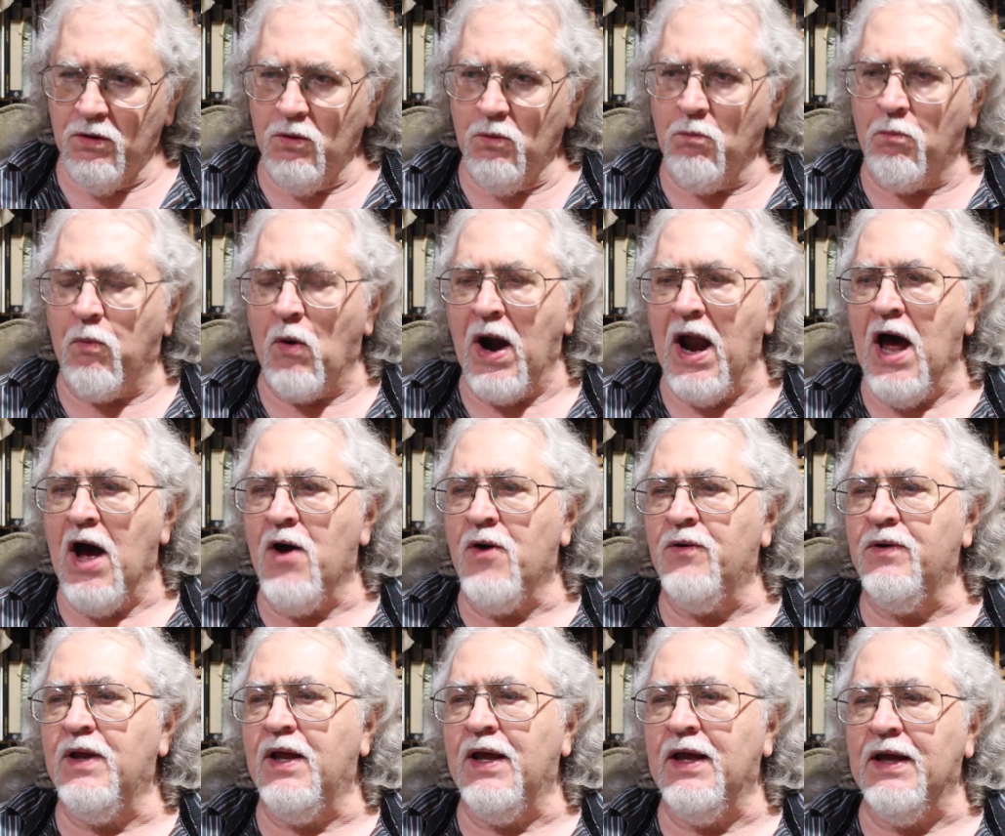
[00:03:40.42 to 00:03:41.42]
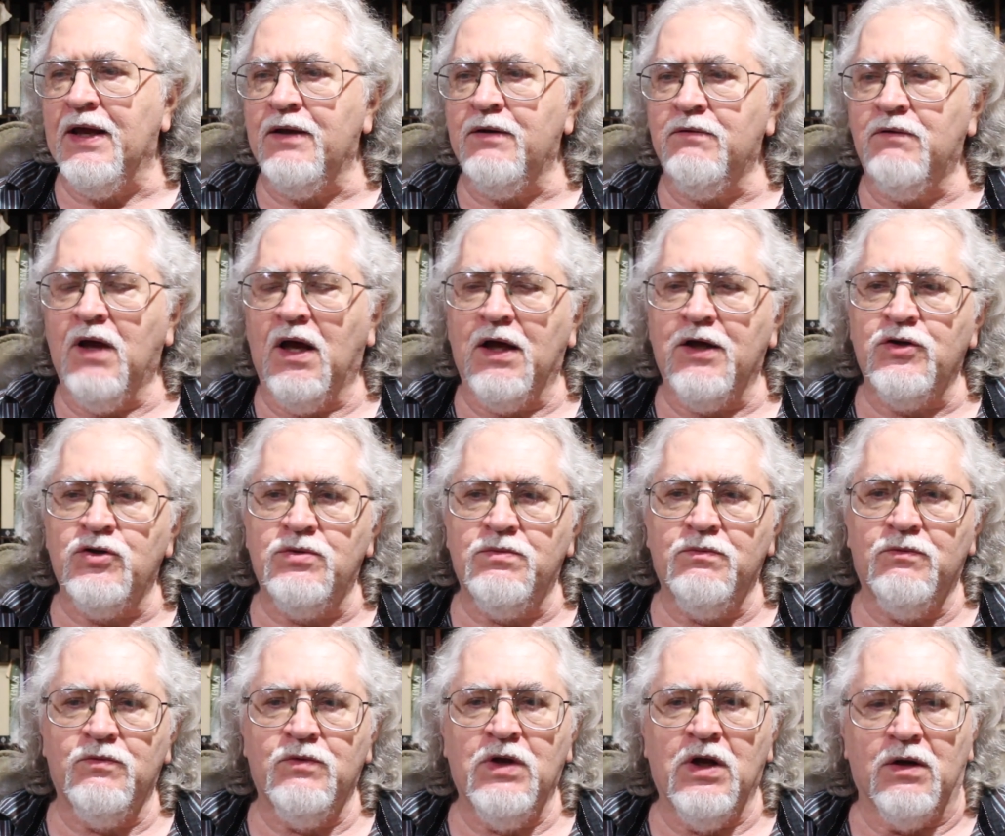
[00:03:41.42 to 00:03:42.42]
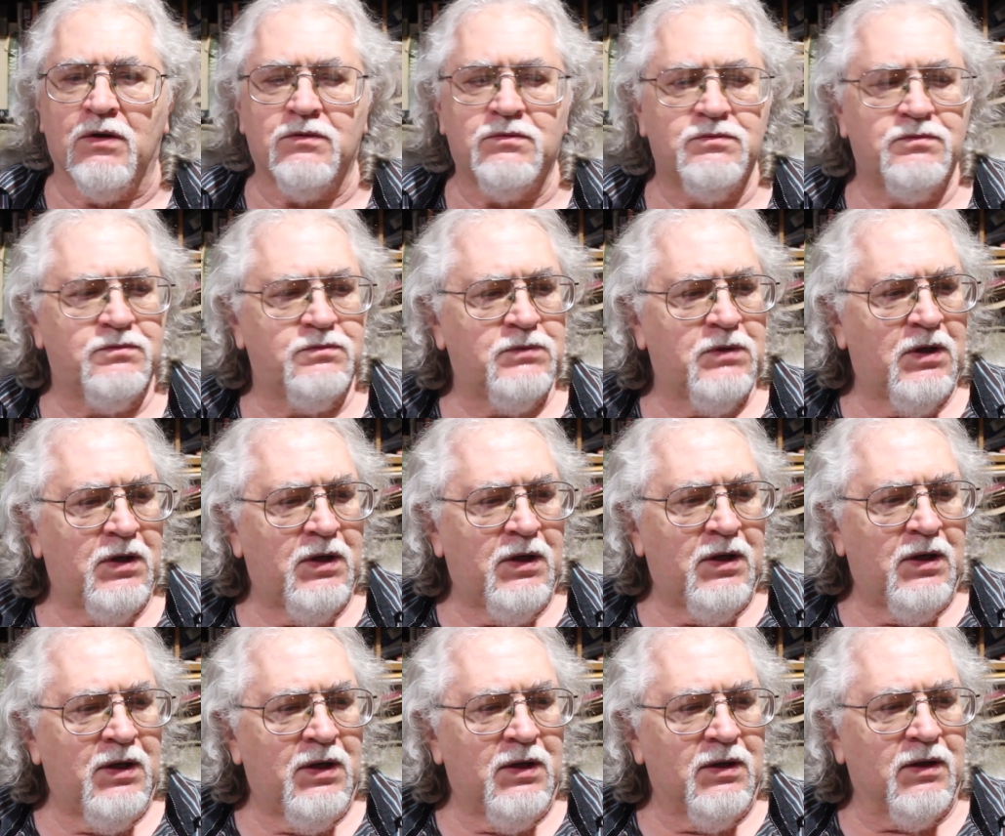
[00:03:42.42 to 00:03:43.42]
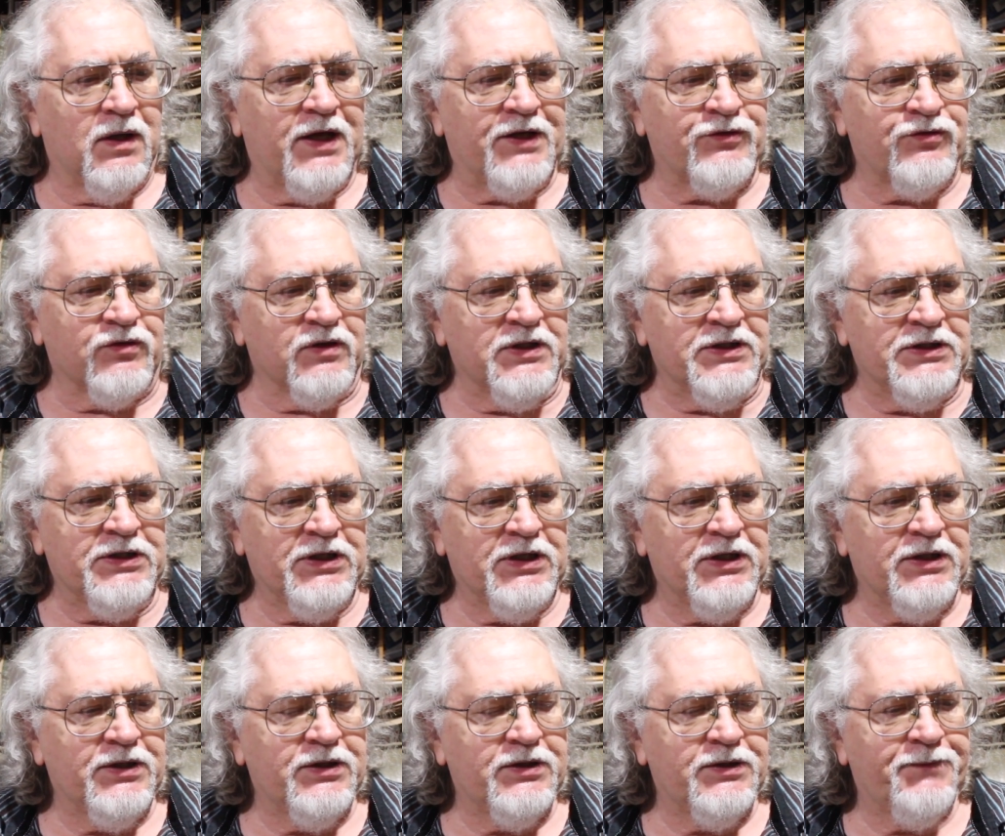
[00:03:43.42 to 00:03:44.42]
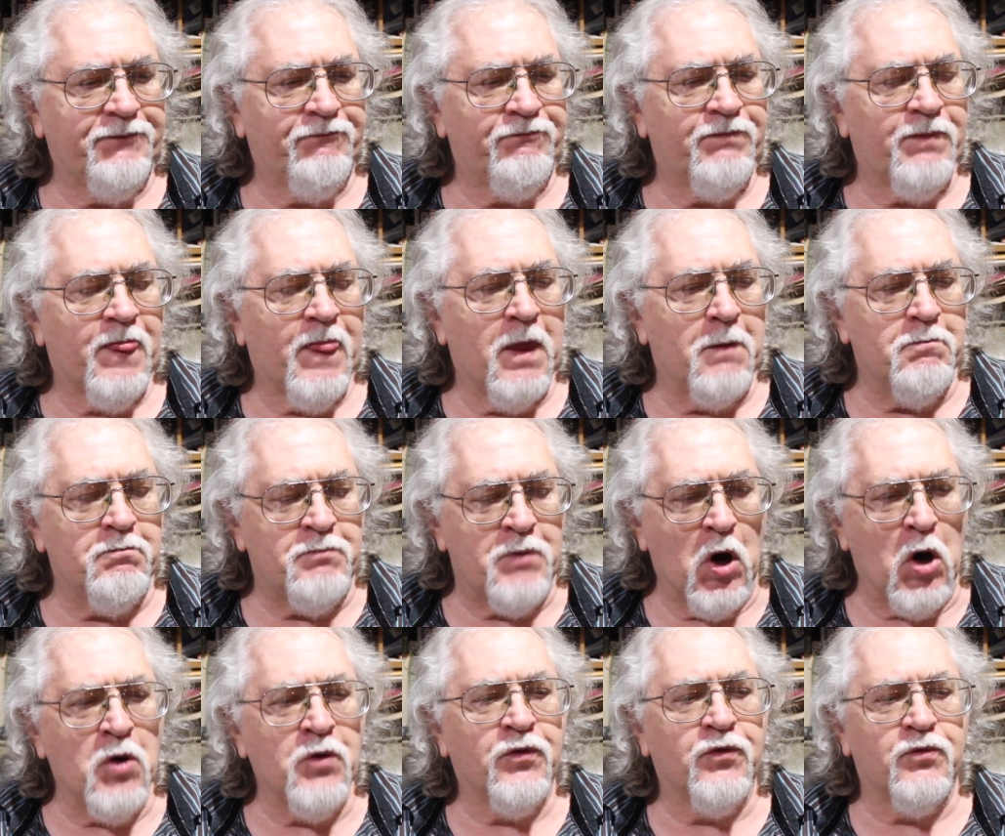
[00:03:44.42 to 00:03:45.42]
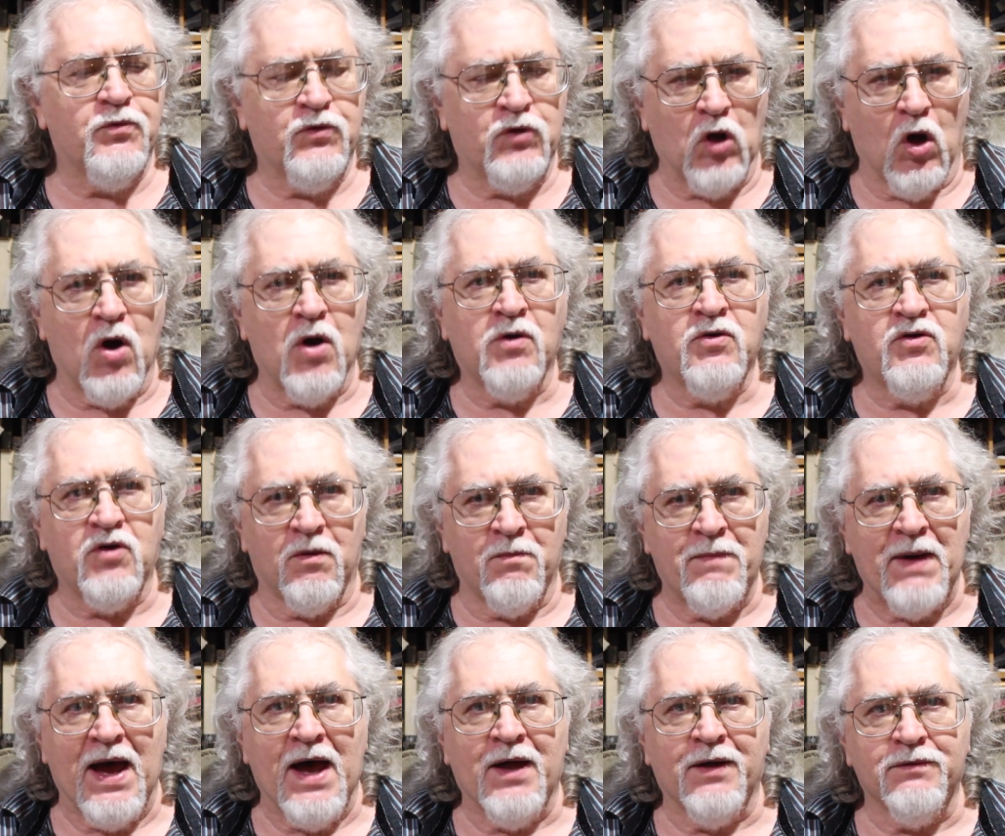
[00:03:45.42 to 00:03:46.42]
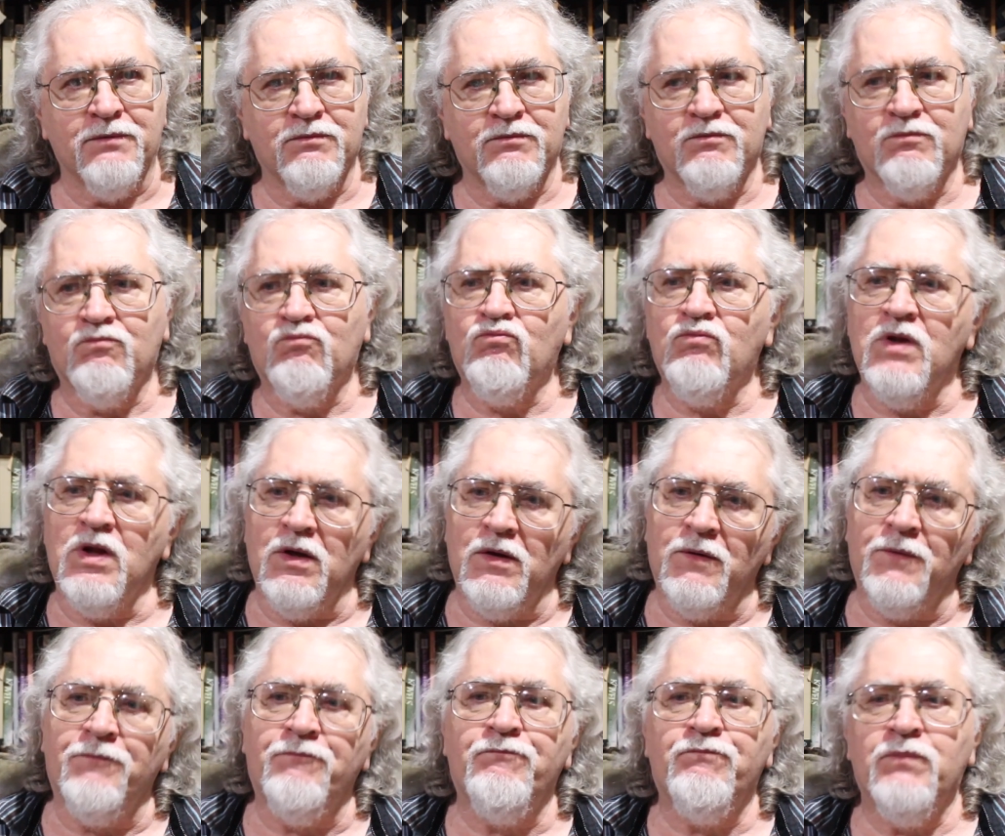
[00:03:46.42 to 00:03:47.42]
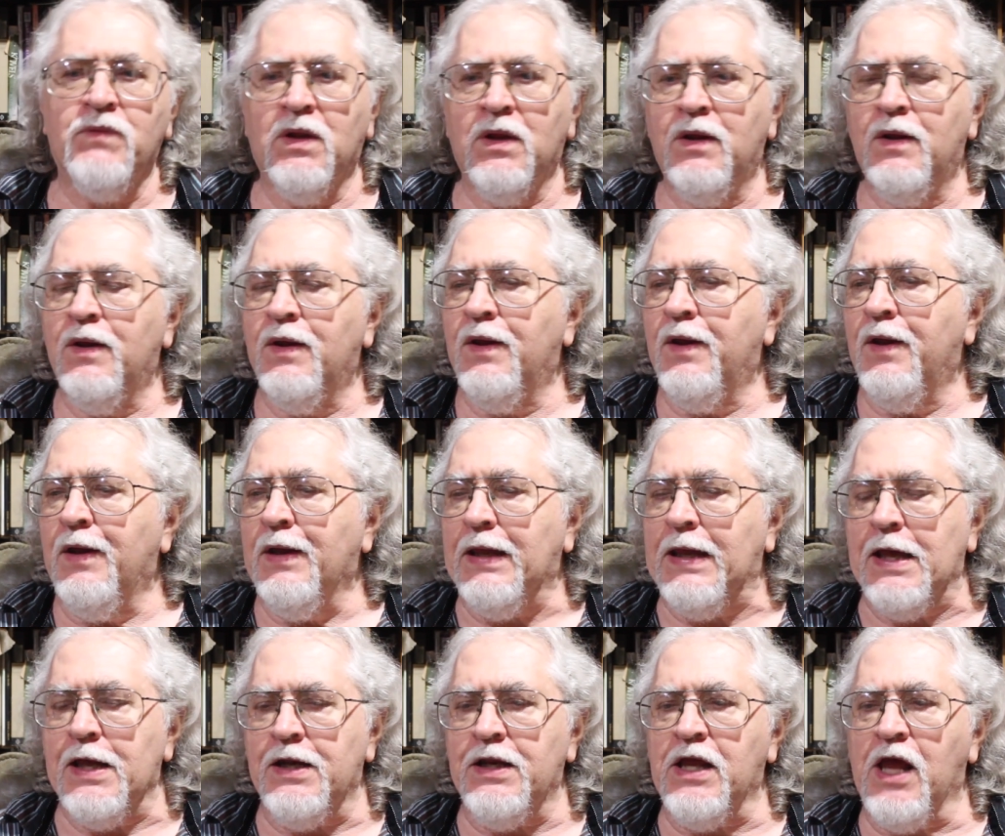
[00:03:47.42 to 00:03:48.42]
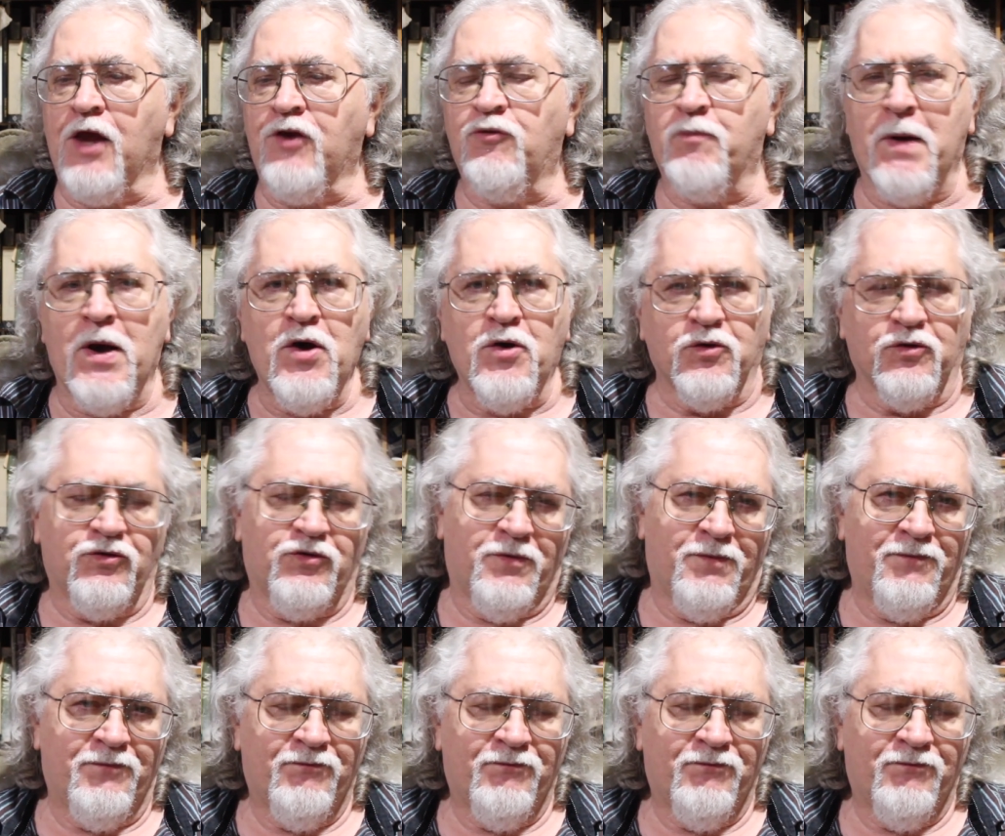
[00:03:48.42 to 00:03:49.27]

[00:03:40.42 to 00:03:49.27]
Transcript: Brown and, uh, you know, Lesley both talked about, you know, getting exposed.